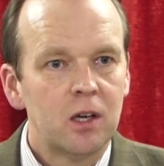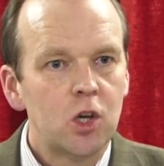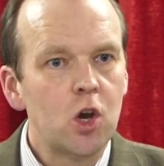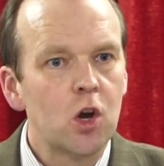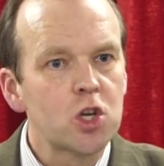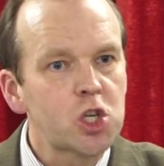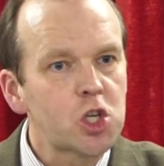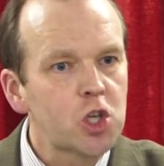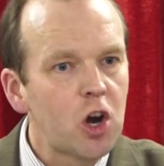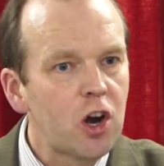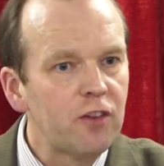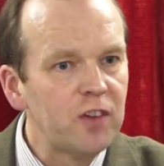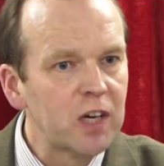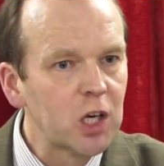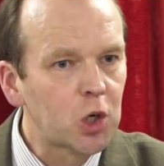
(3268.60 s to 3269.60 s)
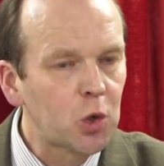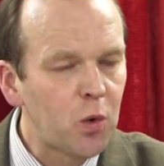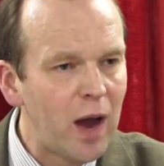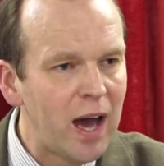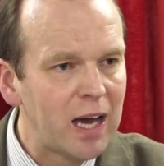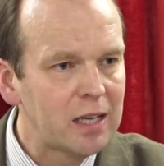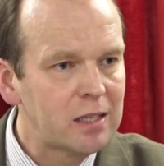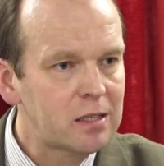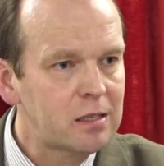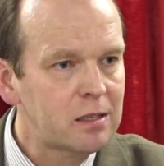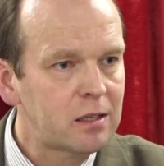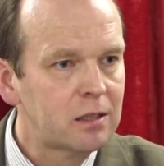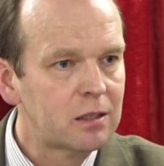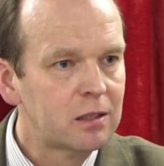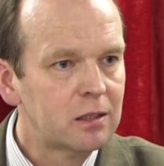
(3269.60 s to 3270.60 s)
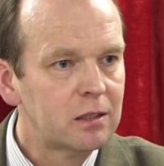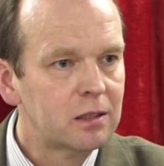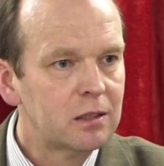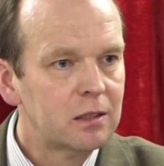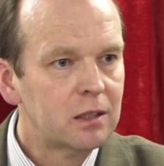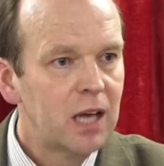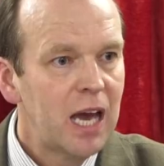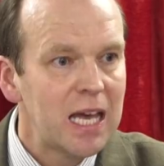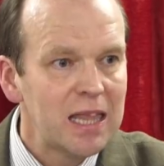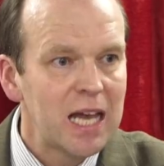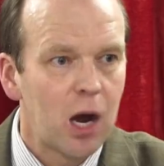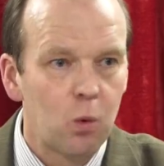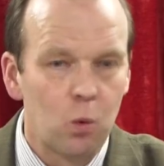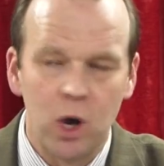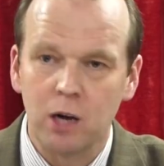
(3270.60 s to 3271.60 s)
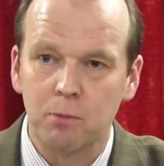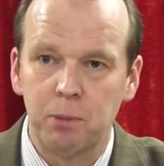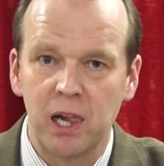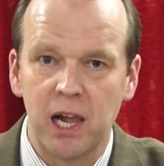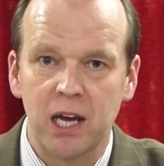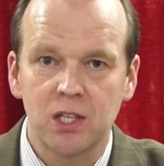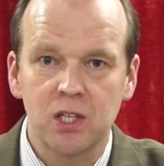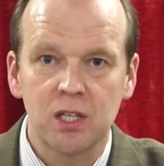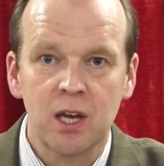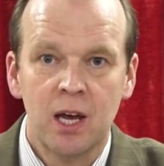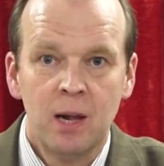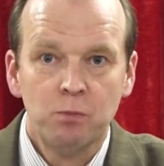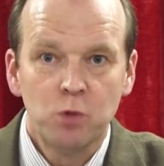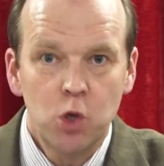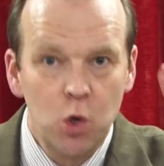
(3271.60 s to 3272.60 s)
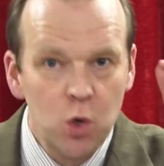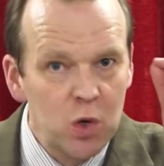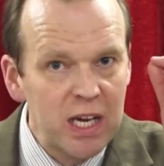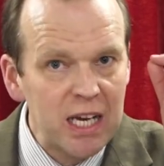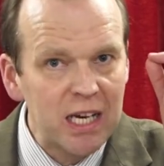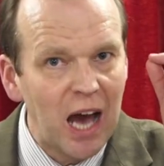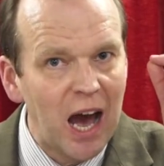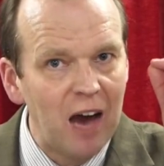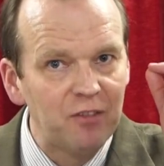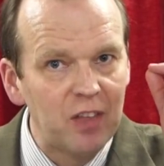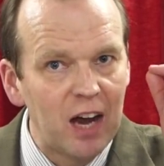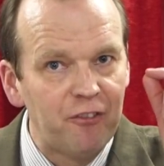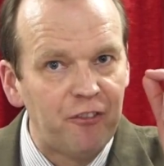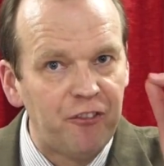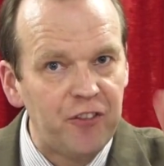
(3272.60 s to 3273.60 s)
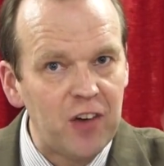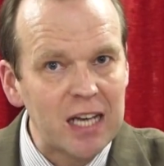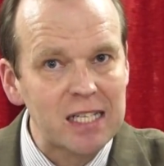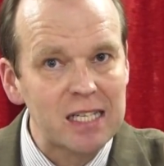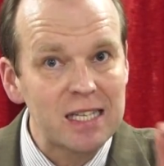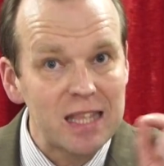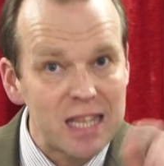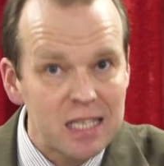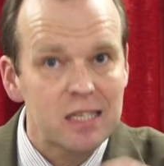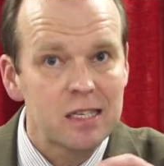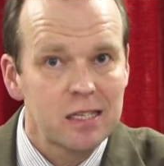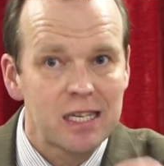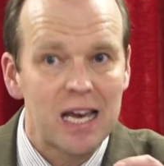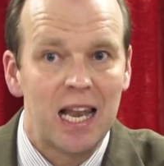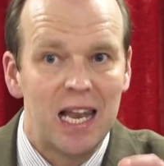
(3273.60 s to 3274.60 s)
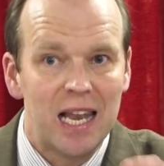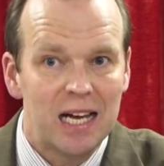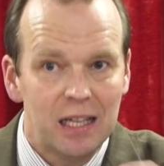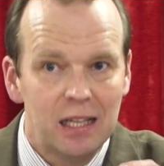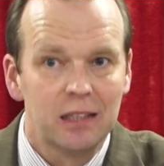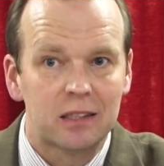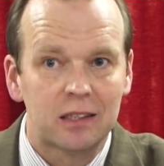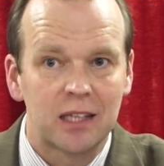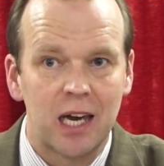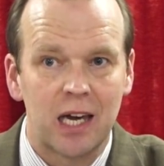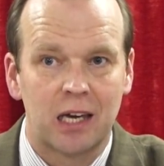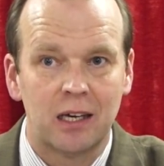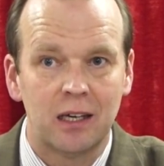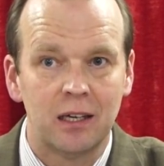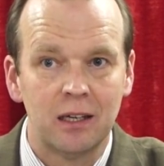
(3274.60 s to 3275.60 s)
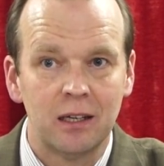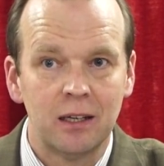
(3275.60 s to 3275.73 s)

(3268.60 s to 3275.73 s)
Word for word: You're serving Christ in that workplace. You need to have that fixed. This is a little thing.